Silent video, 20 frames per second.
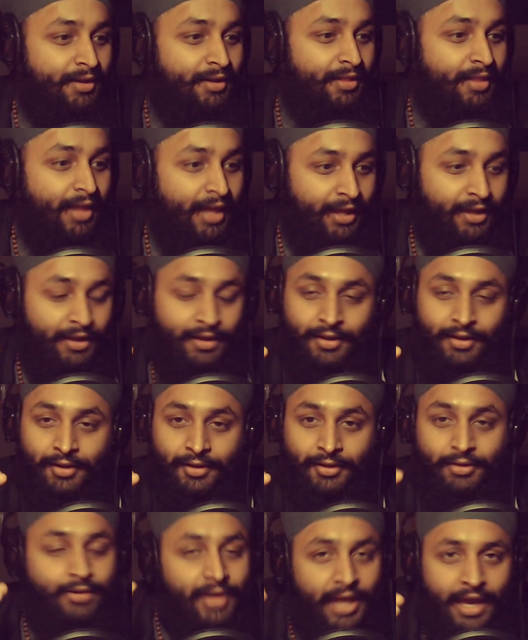Like,
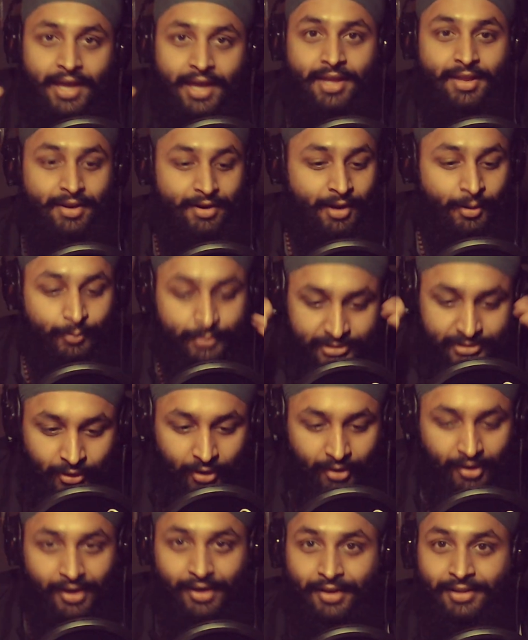you can't. I'm
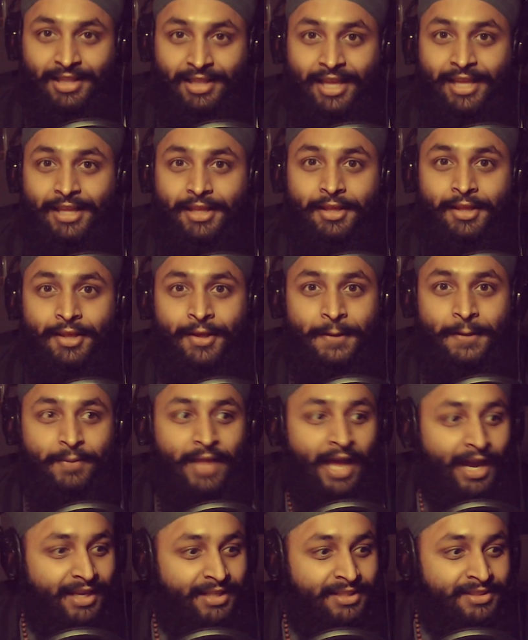sorry. Like,
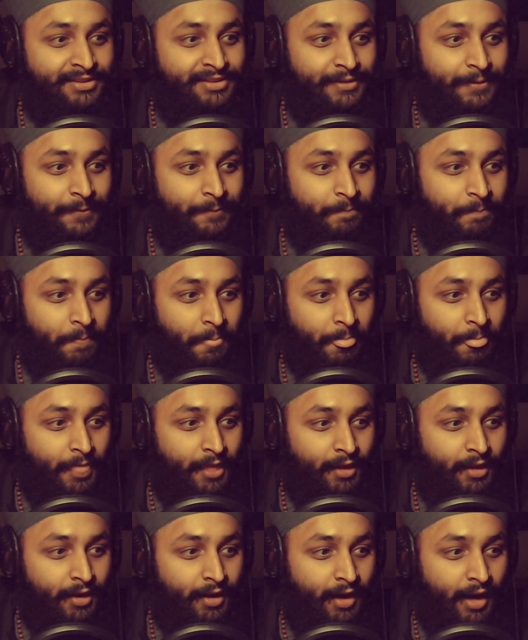that is,
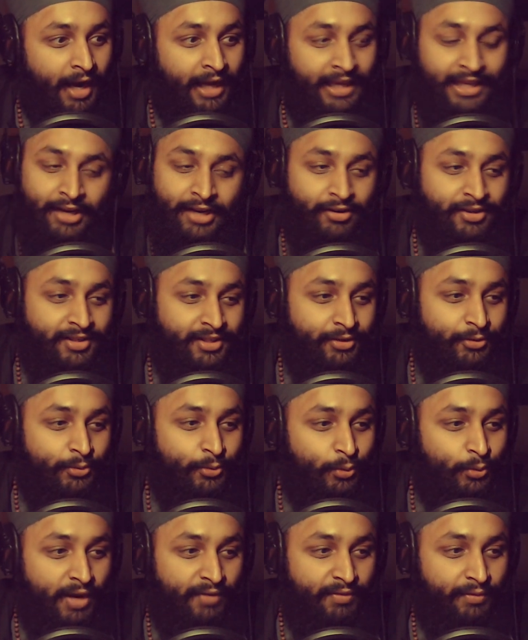I guarantee you,
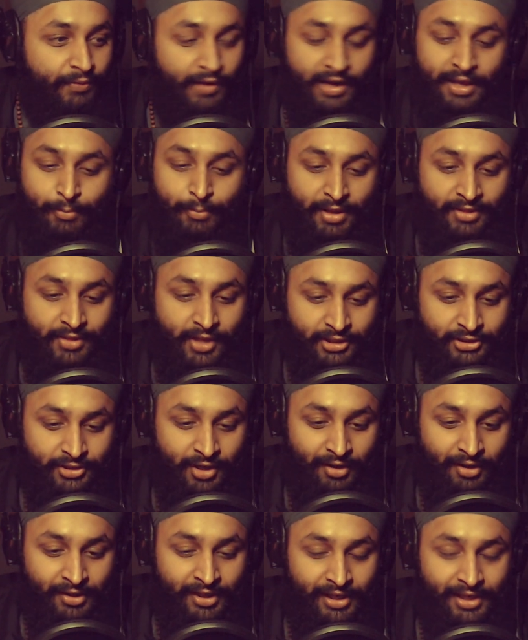whoever fucking made that
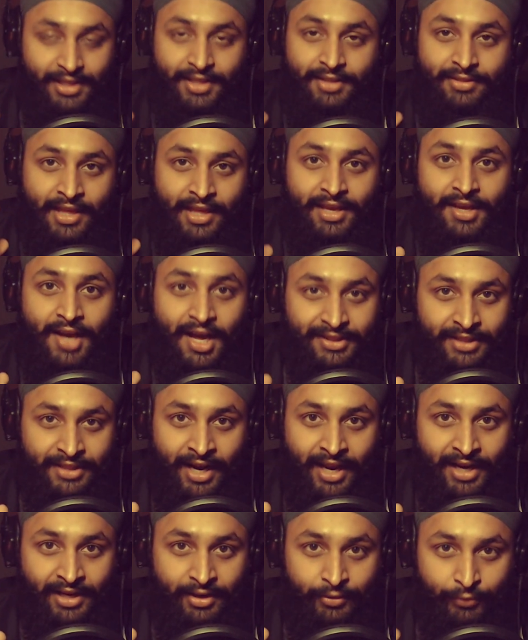chocolate, they got
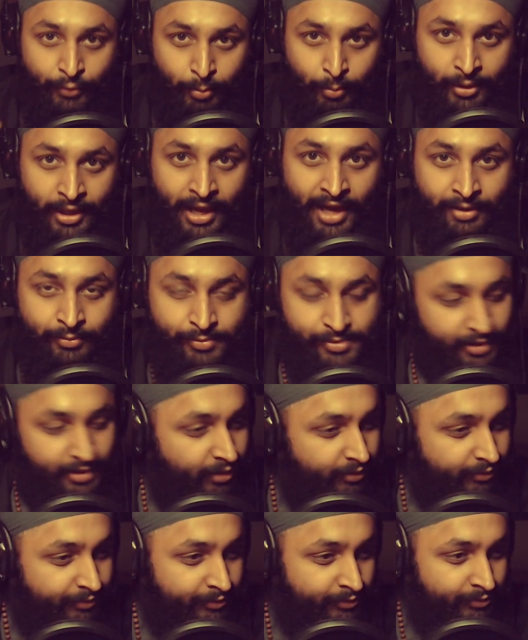that idea from God
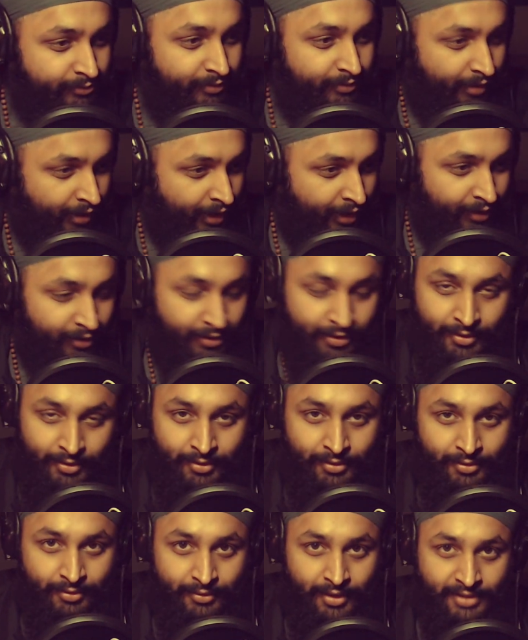himself. All right?
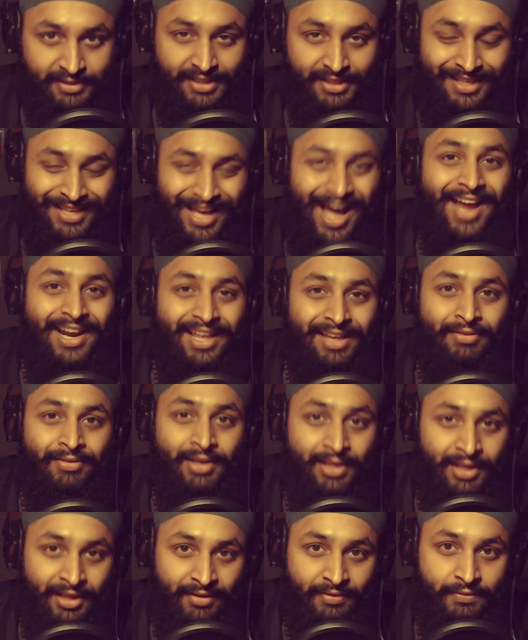That's a
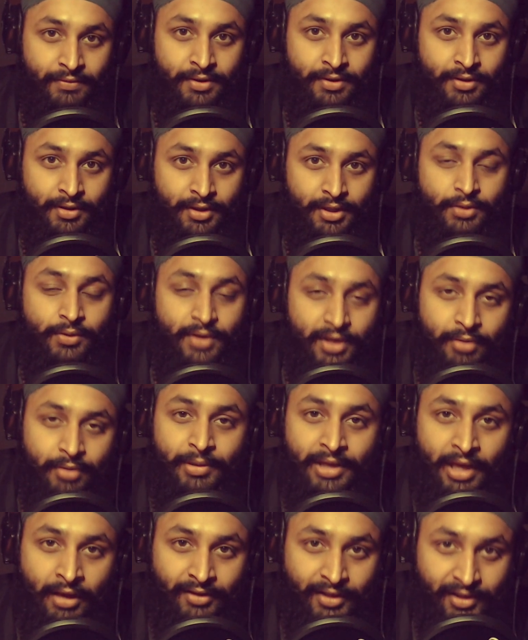God-given gift. You hear
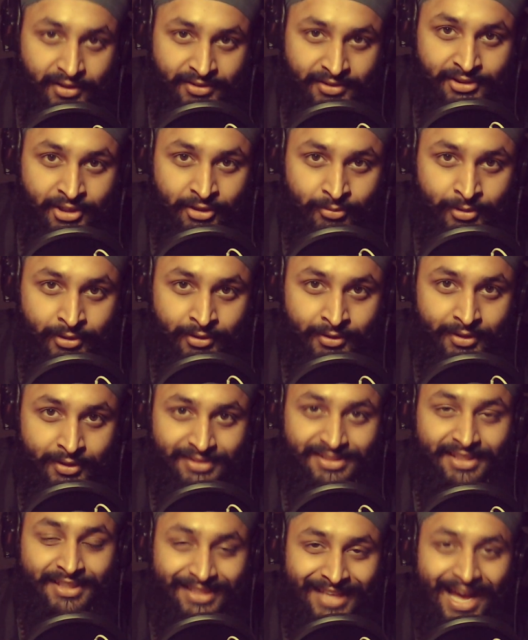me out, ladies and gentlemen.
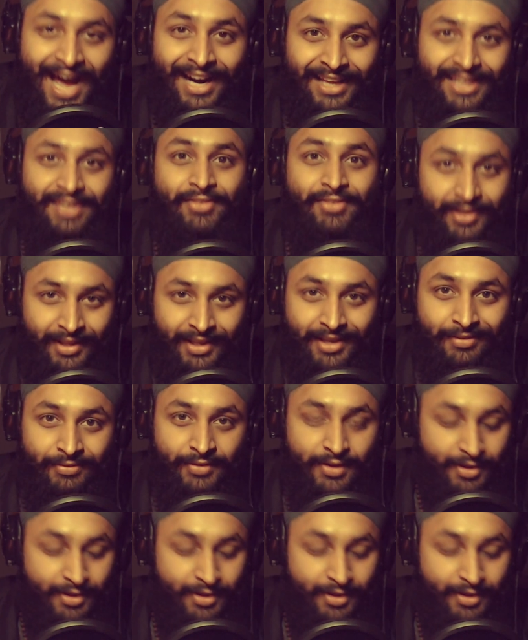It's a God-given gift.